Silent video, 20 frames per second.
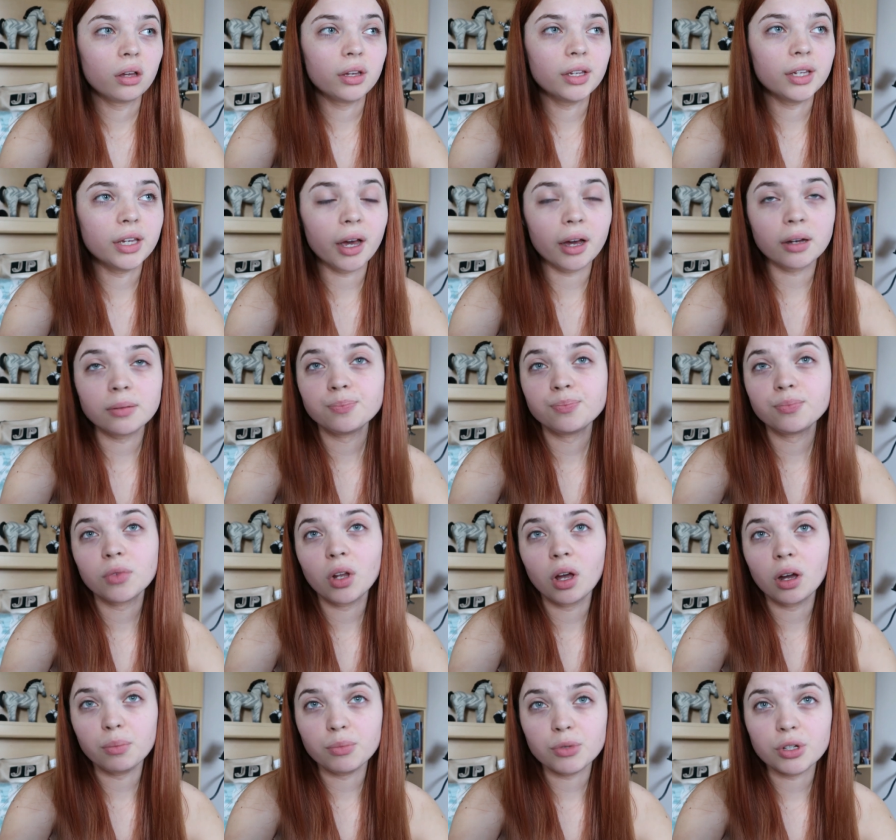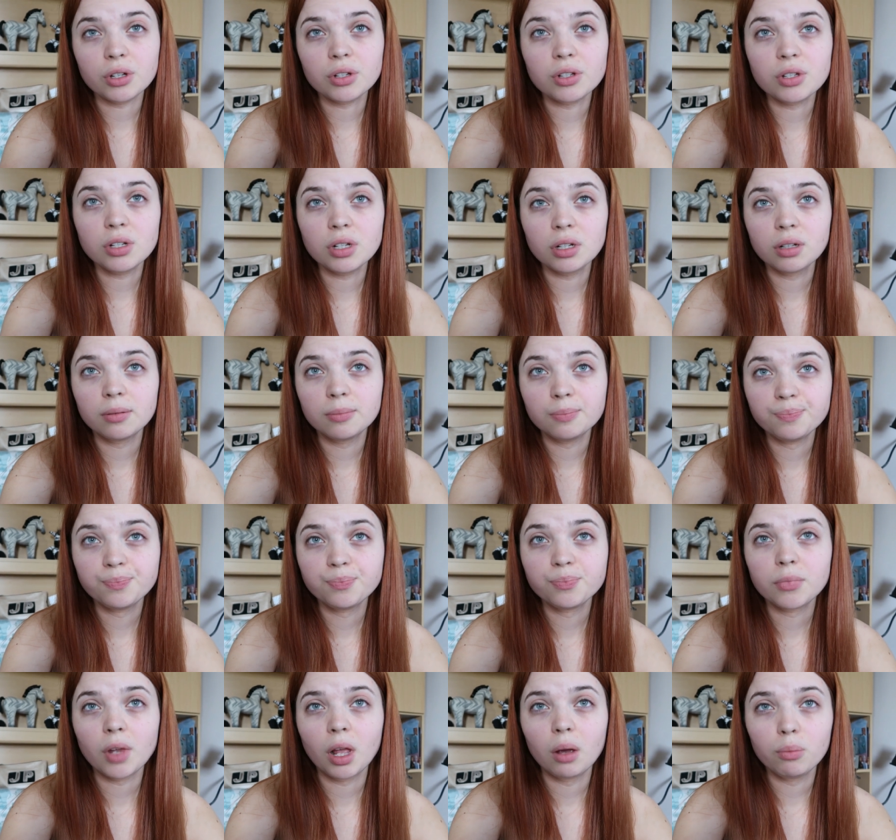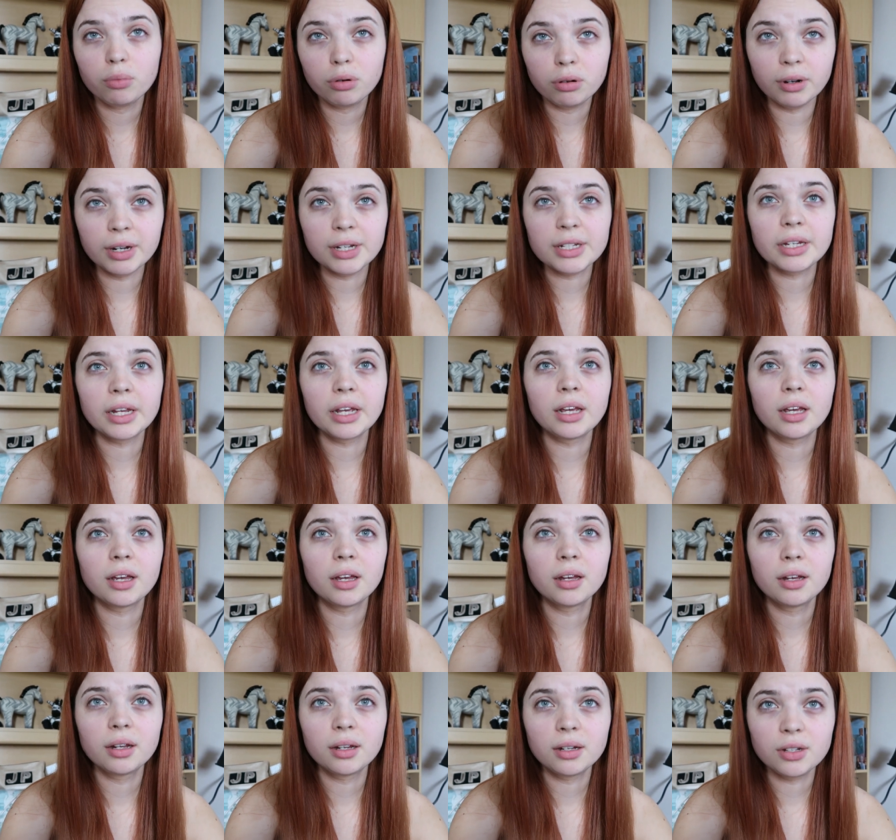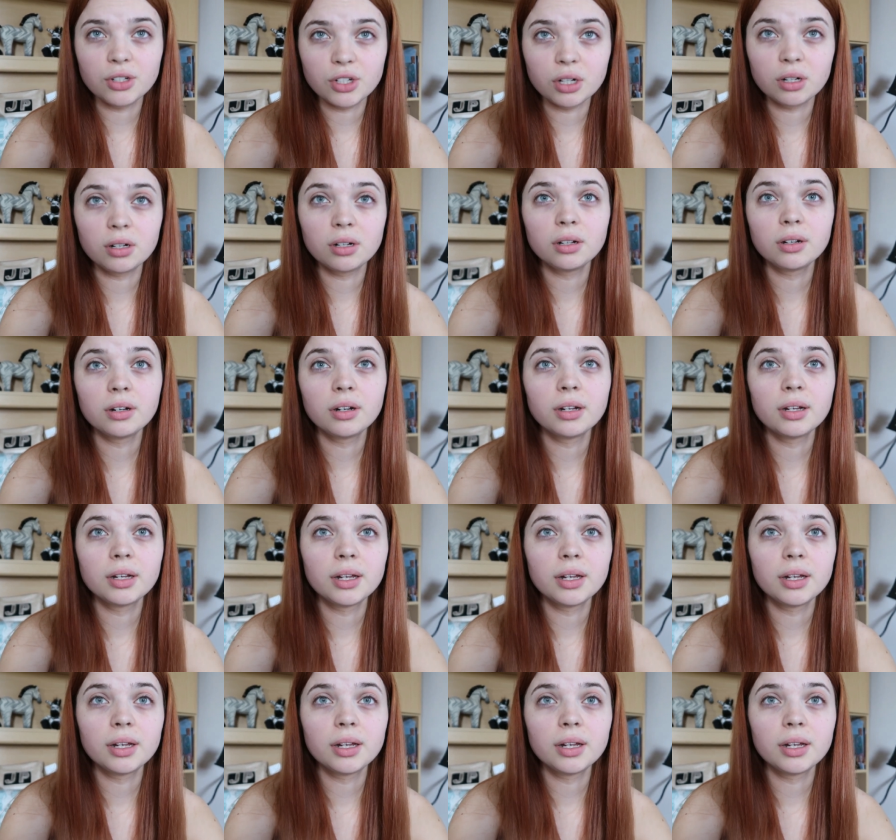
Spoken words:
yeah, I'm just pretty darn